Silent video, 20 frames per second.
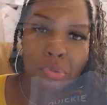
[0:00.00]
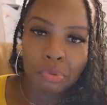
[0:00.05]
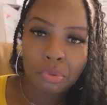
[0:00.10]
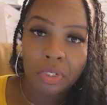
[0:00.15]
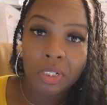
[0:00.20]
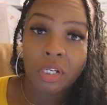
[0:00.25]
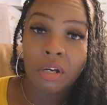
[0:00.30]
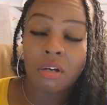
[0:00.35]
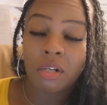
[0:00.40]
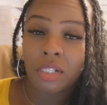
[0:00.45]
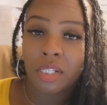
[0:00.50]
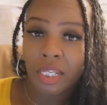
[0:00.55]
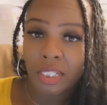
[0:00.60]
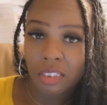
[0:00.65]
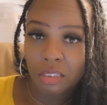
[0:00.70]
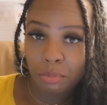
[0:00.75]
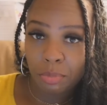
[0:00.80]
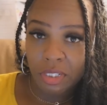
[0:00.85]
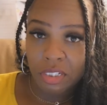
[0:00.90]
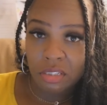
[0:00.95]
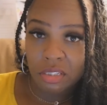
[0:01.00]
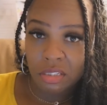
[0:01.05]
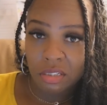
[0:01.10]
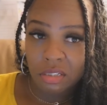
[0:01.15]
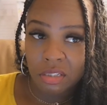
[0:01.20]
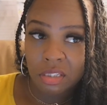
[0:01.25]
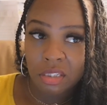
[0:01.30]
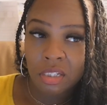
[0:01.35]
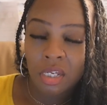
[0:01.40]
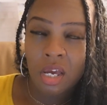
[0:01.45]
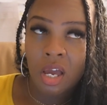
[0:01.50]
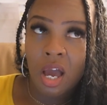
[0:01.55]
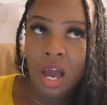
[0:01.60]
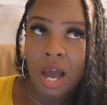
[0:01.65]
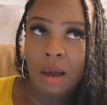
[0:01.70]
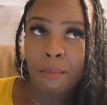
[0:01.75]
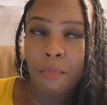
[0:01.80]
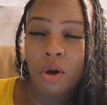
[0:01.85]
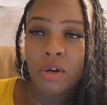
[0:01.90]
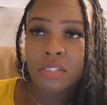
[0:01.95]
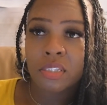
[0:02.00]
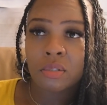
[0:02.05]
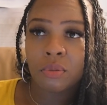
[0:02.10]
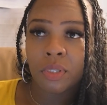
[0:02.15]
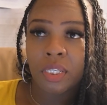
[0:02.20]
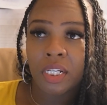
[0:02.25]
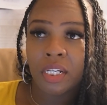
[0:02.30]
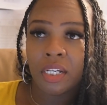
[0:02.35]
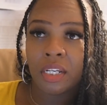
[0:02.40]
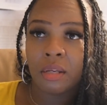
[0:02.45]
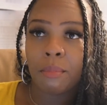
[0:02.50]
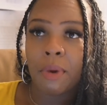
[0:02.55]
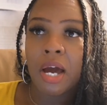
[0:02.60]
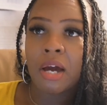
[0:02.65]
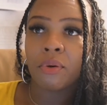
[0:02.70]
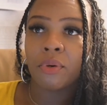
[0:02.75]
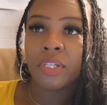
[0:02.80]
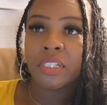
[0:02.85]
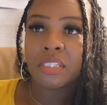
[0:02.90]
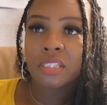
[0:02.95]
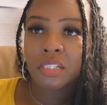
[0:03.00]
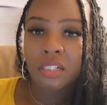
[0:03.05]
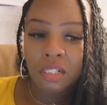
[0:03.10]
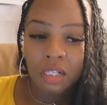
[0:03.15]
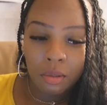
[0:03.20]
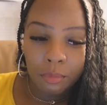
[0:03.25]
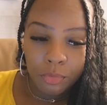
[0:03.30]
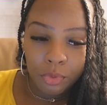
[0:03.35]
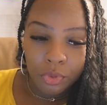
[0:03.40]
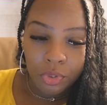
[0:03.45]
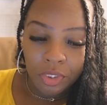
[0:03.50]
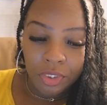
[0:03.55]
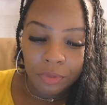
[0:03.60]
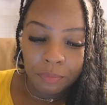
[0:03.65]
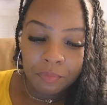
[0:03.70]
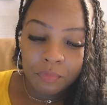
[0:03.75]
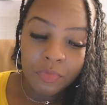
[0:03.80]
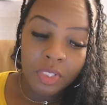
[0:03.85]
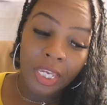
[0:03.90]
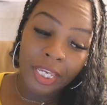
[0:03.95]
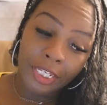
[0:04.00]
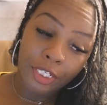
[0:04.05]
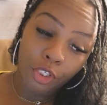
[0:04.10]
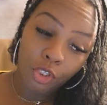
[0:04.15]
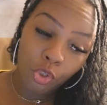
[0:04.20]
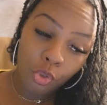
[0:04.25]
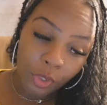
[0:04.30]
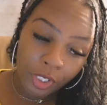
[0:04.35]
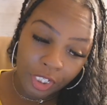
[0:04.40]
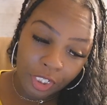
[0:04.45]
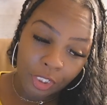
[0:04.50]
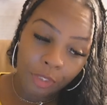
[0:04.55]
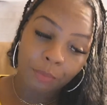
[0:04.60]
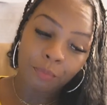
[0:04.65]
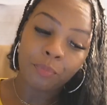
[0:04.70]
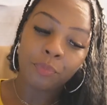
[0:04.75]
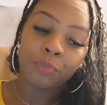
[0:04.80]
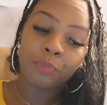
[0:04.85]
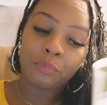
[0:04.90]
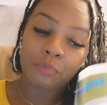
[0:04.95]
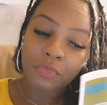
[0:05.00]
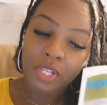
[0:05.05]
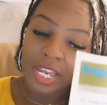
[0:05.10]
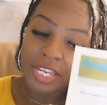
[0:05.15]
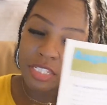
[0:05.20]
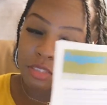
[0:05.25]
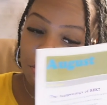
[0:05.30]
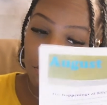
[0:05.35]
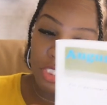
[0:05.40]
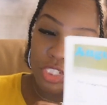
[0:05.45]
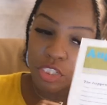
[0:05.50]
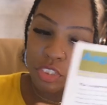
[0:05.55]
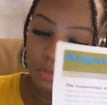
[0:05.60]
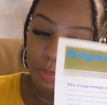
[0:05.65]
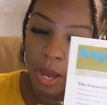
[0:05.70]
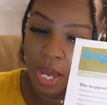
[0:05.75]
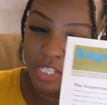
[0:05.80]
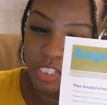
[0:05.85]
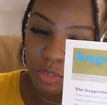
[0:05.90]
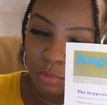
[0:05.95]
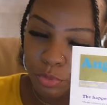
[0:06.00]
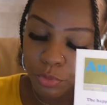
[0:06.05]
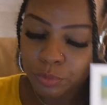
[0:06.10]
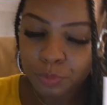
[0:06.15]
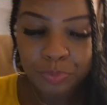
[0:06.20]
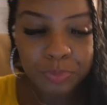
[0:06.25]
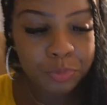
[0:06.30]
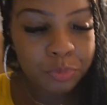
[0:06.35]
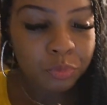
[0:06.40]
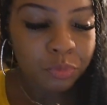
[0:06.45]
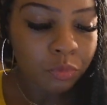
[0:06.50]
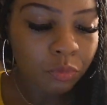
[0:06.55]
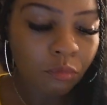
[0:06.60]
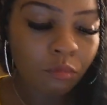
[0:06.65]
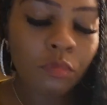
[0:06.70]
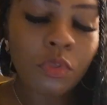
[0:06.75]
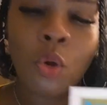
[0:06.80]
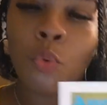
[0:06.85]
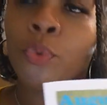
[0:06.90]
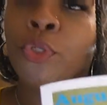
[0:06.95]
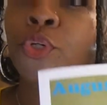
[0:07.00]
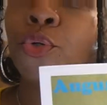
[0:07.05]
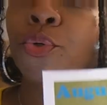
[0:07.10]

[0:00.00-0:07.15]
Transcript: doing it on a daily basis. I'm also getting them out into the community, integrating as much as possible. We